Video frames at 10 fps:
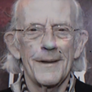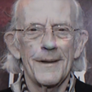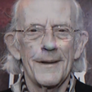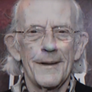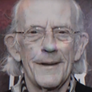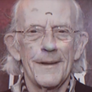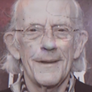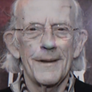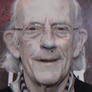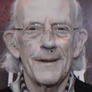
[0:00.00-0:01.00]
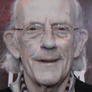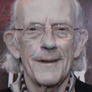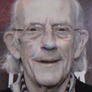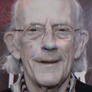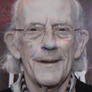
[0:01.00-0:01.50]
this film, and
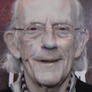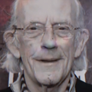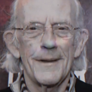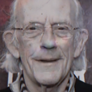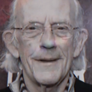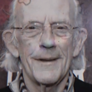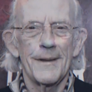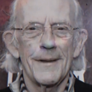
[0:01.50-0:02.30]
for the most part,